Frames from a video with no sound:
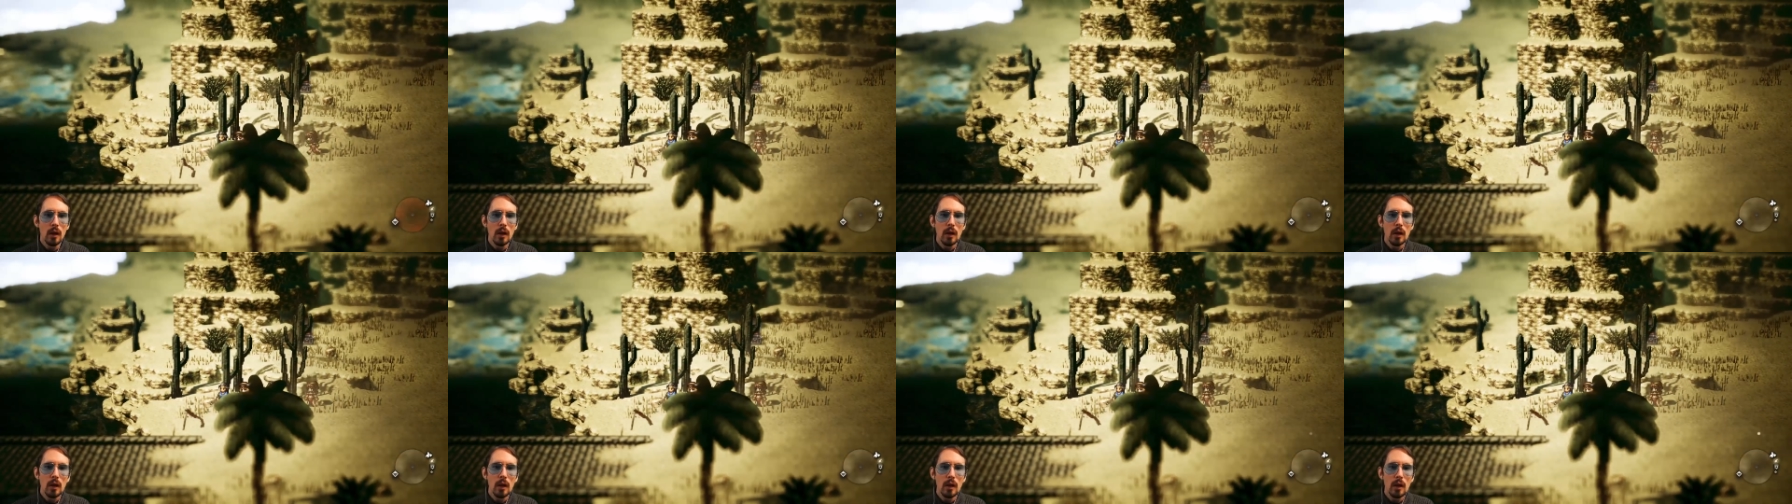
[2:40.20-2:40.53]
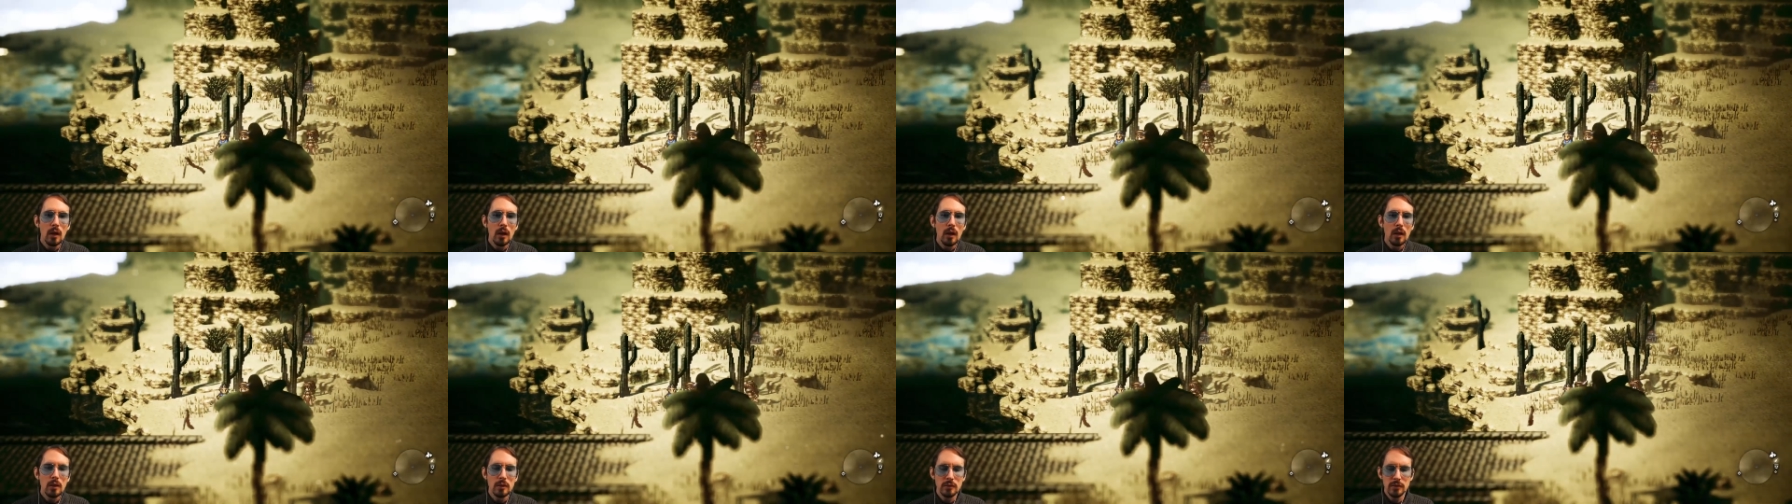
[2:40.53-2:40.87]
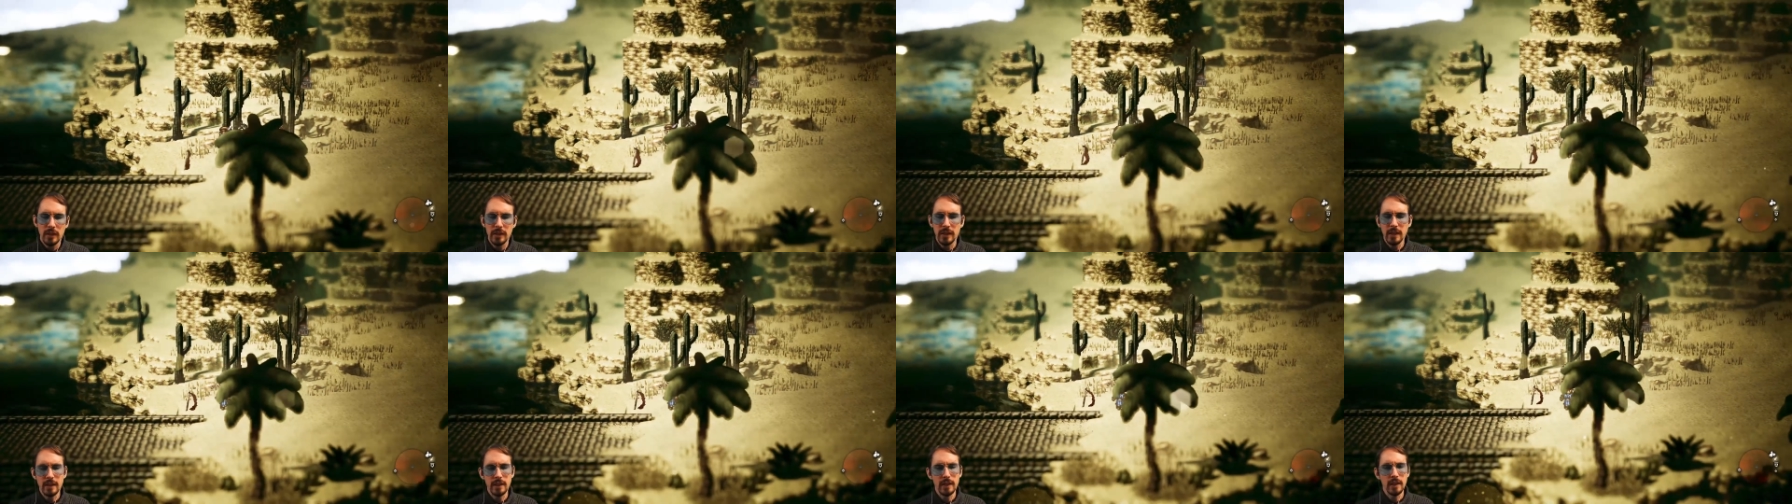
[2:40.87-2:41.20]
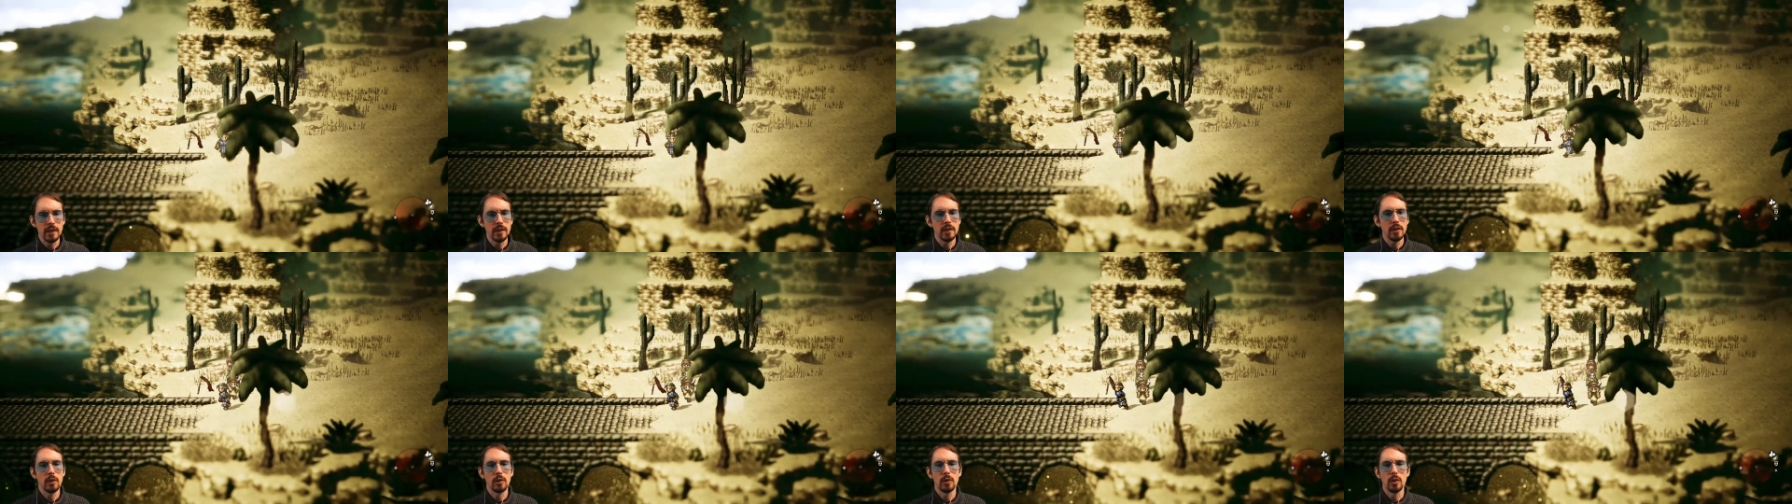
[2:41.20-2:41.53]
Uh, looks like I
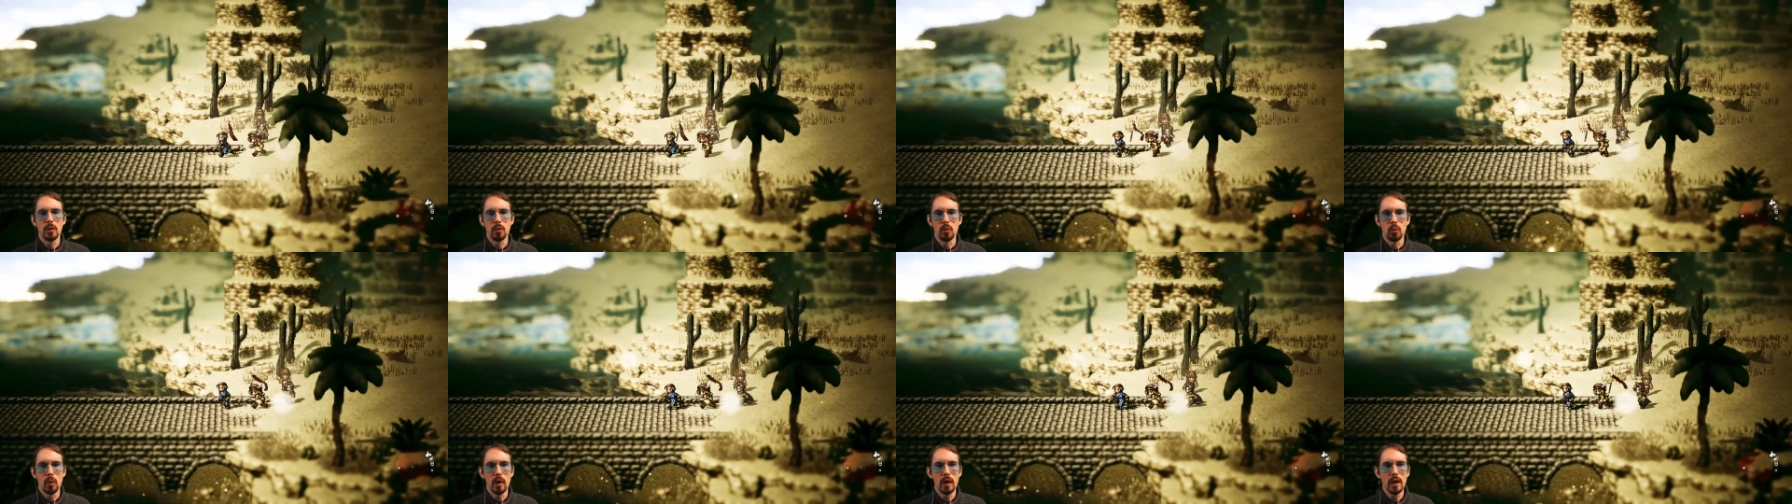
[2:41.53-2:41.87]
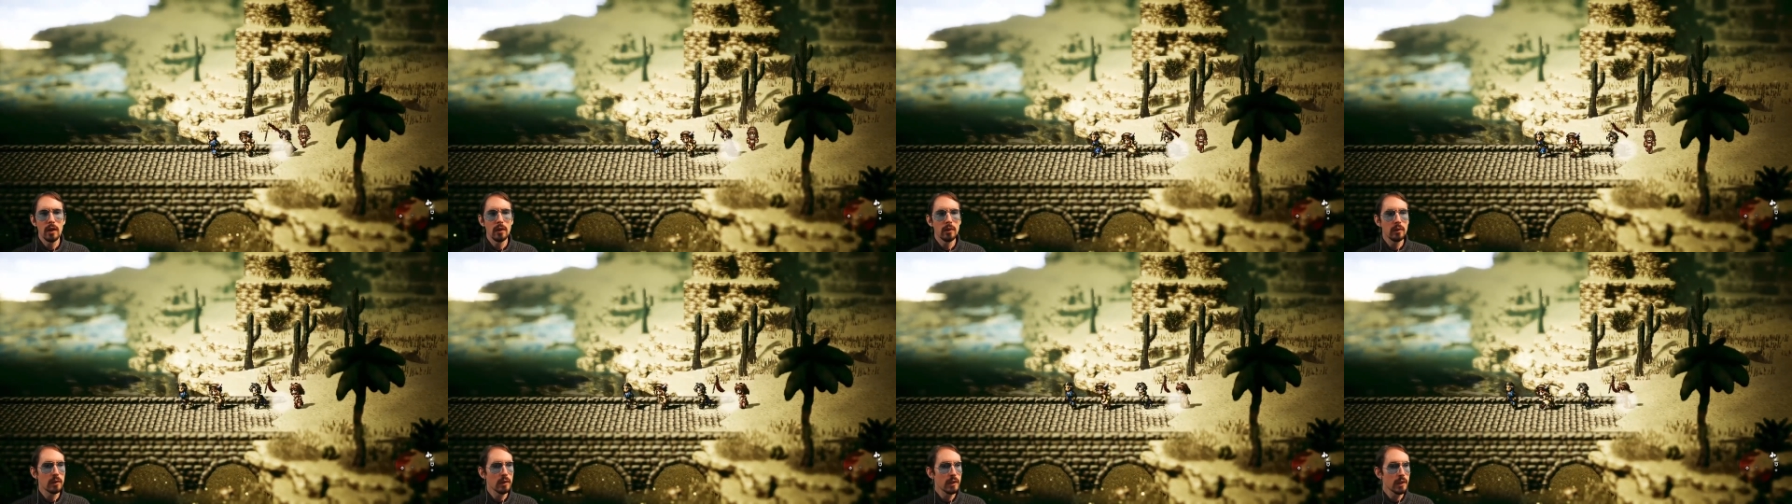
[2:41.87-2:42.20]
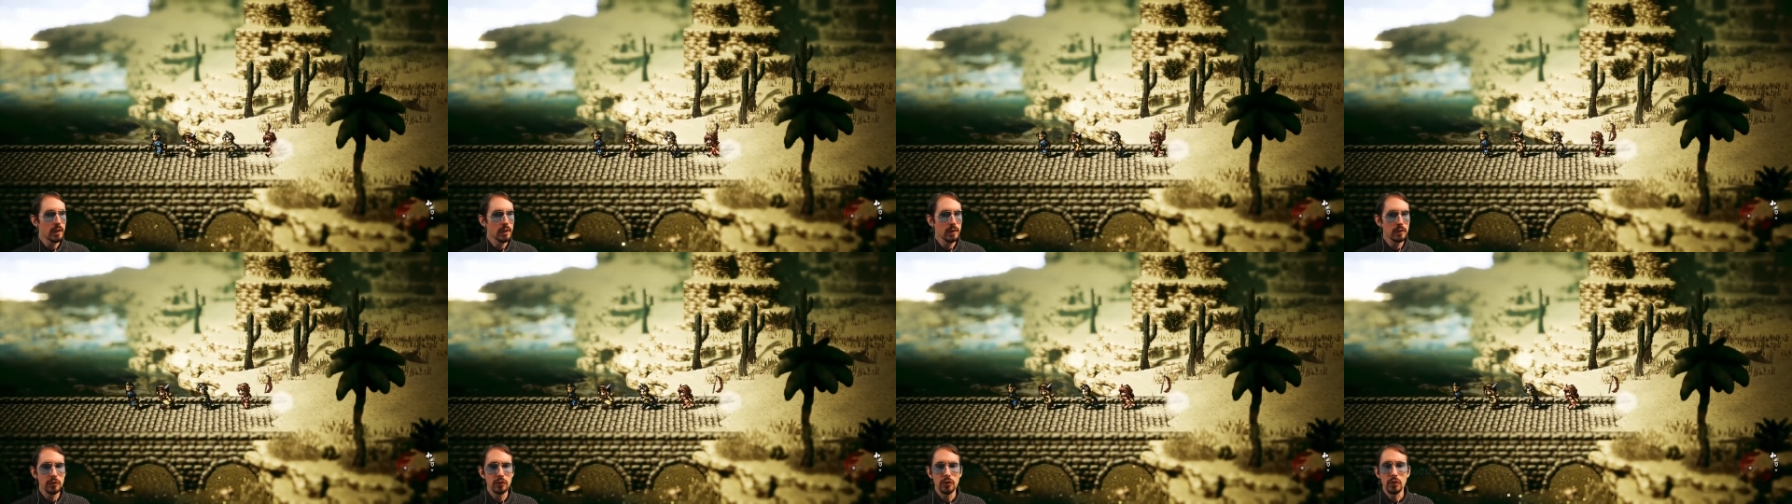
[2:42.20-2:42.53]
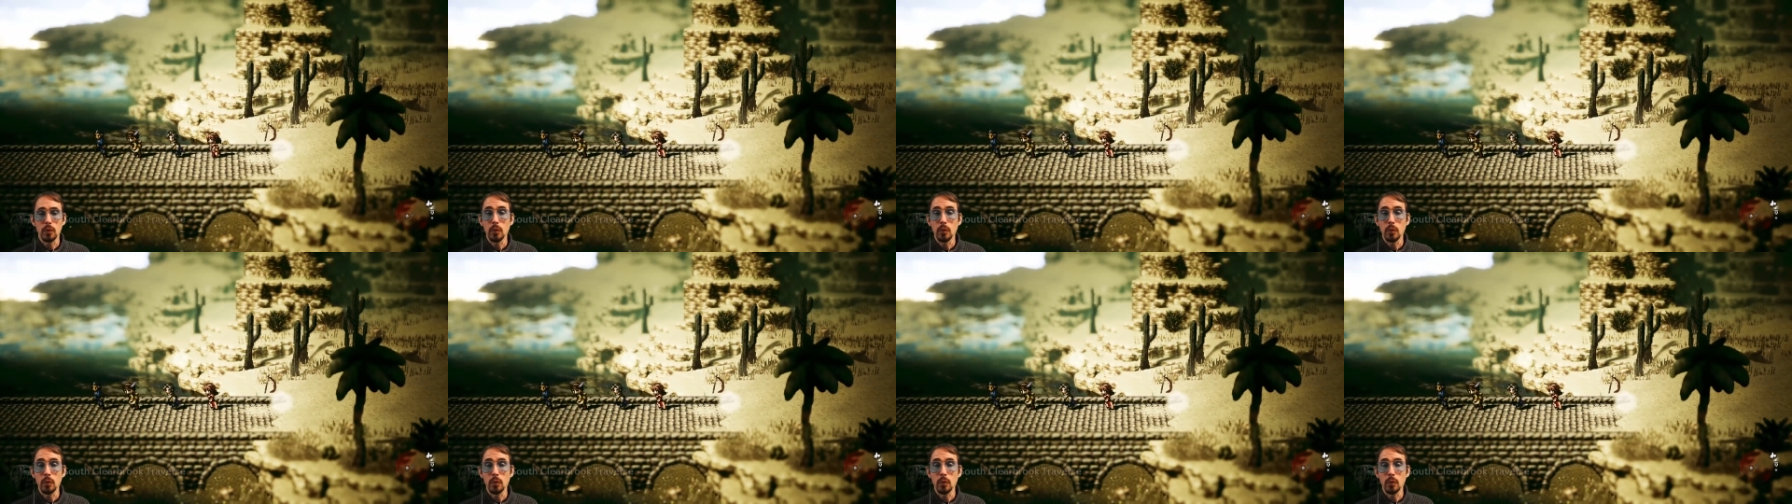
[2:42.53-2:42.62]
can't go around there,